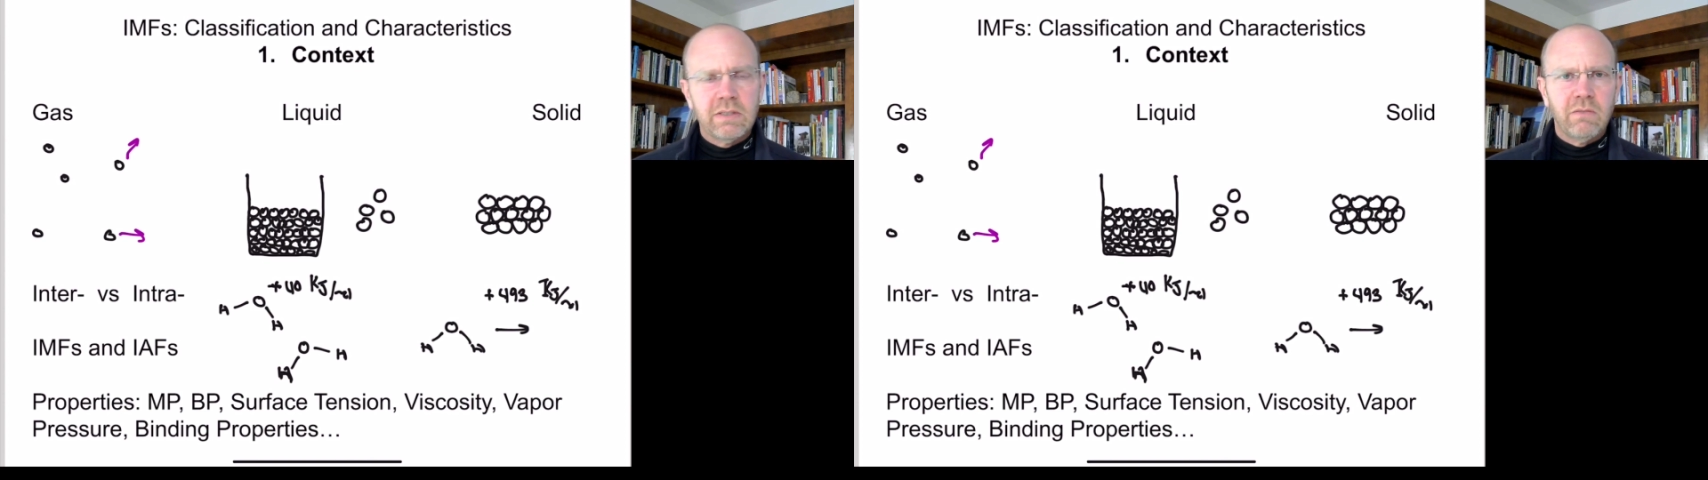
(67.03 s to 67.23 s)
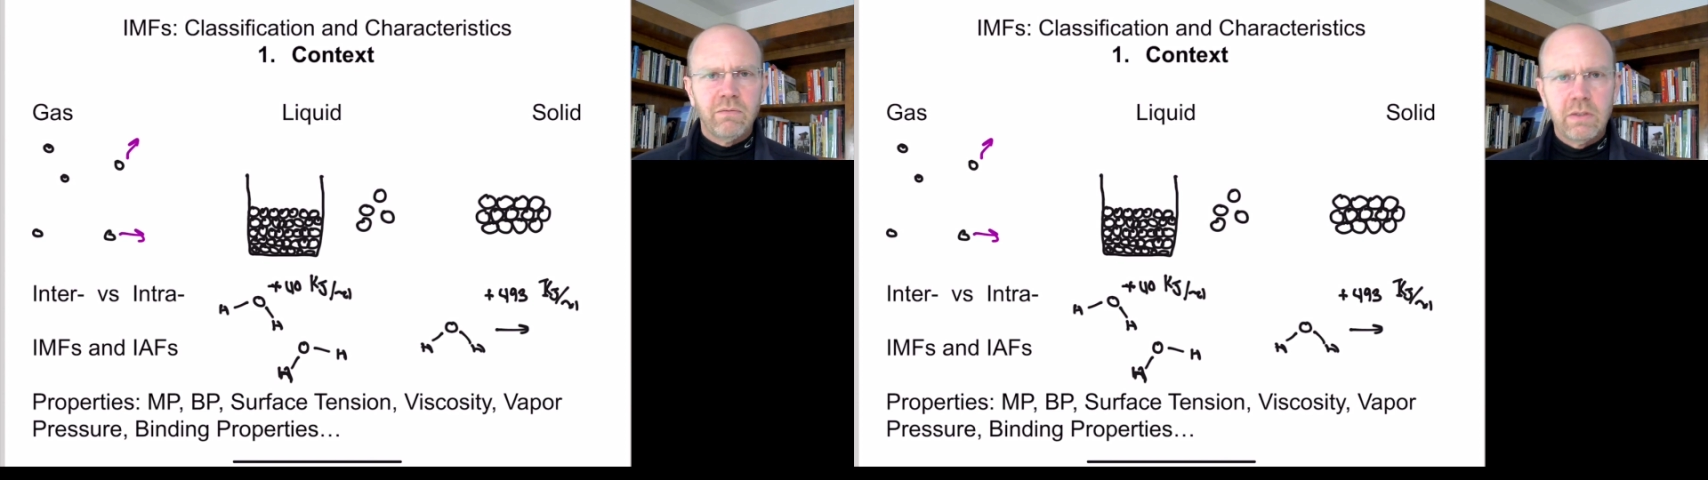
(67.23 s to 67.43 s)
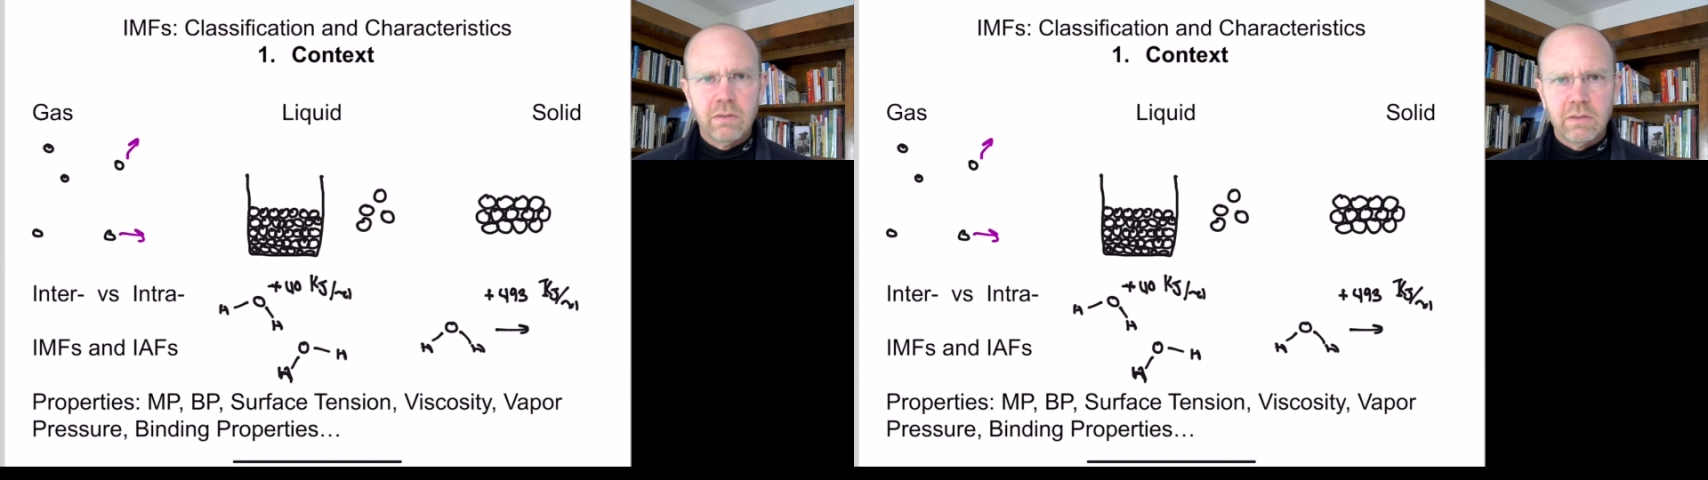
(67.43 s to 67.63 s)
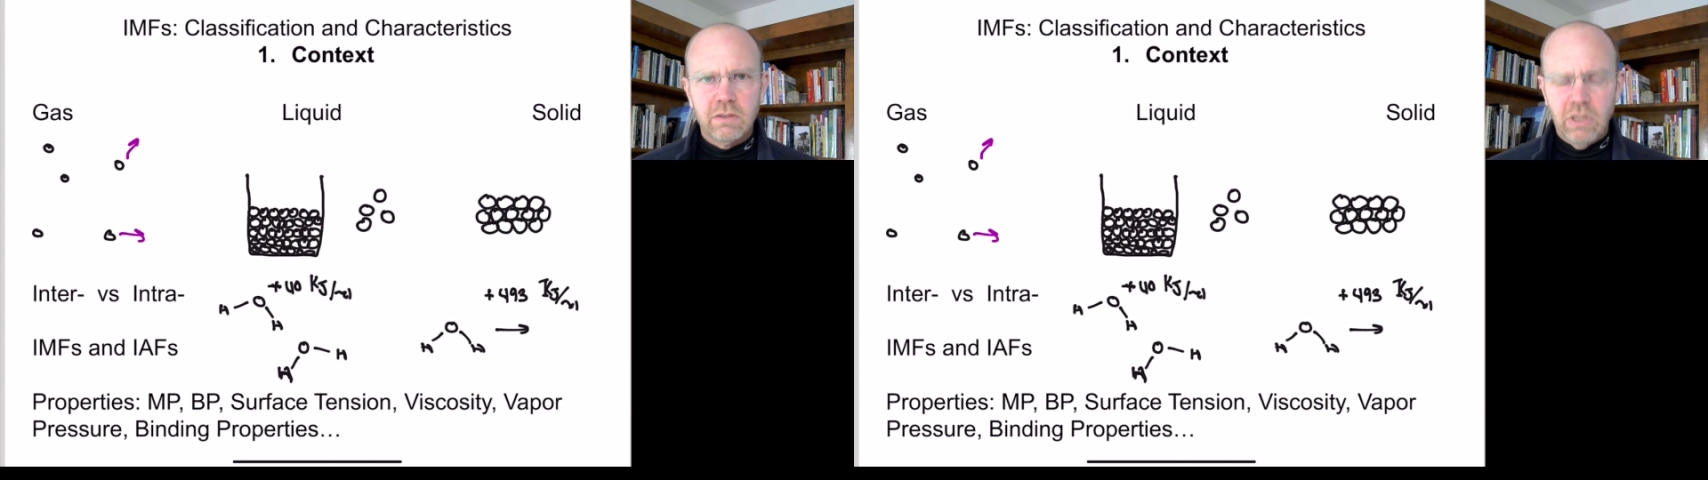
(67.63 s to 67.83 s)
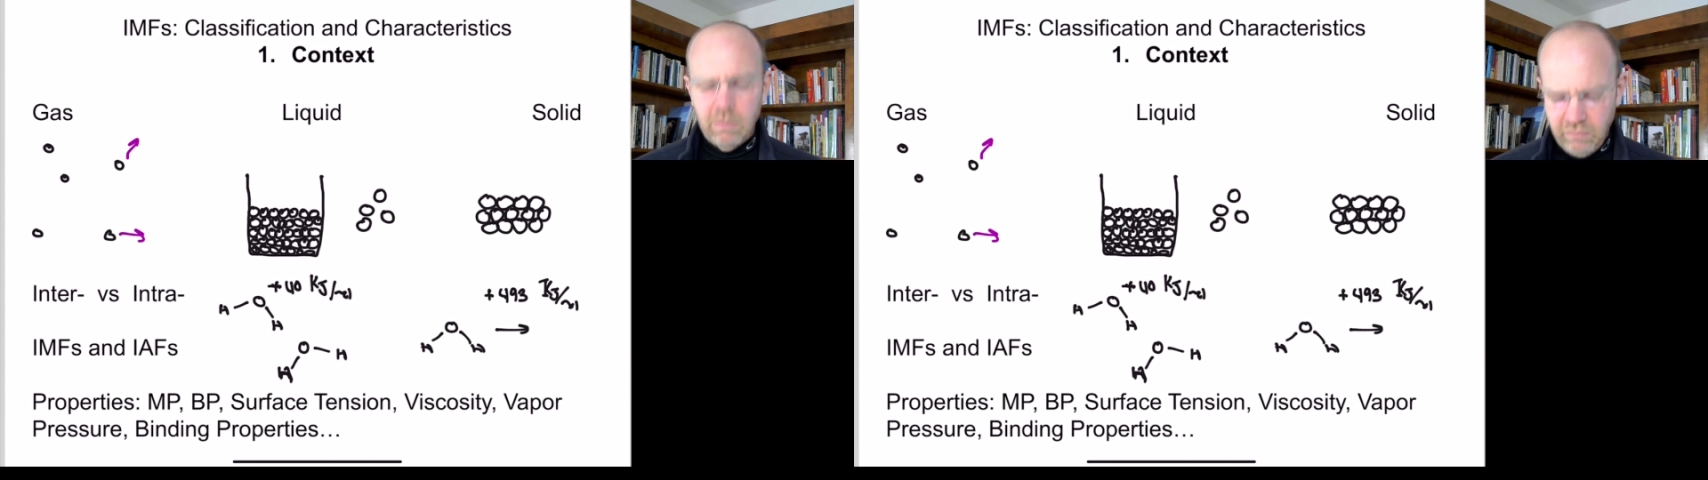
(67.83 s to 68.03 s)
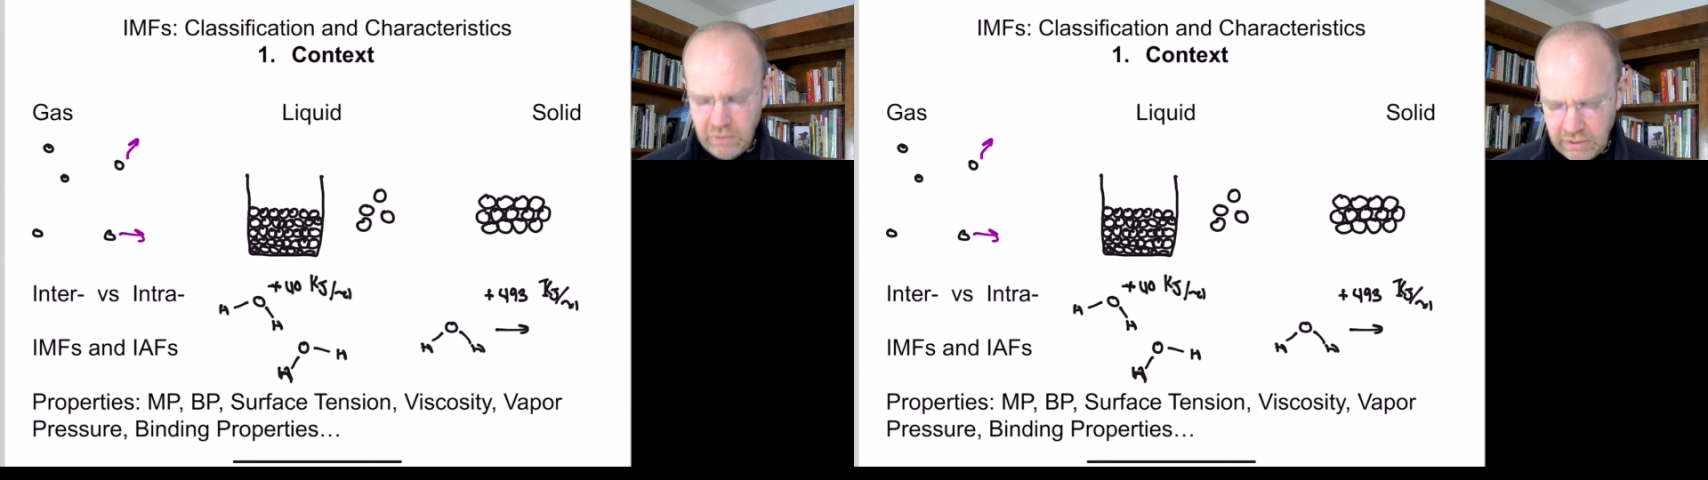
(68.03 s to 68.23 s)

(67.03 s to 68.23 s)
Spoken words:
They fill the shape of any